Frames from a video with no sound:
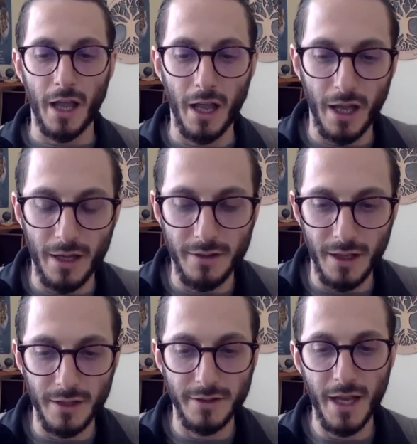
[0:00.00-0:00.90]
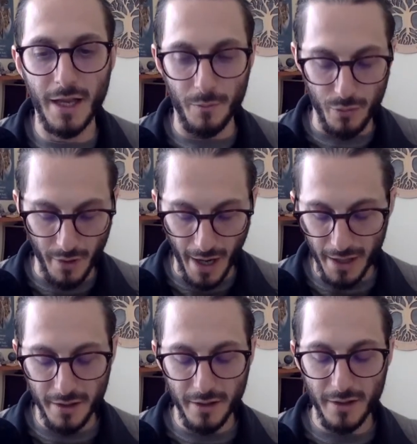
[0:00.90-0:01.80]
and take a
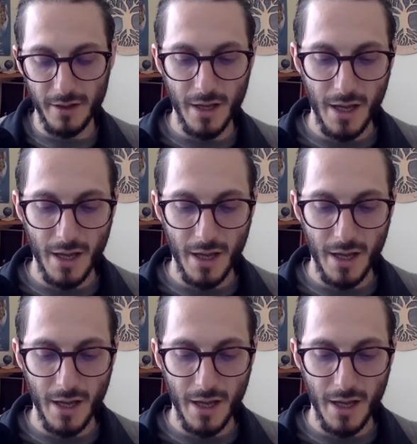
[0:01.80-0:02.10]
breath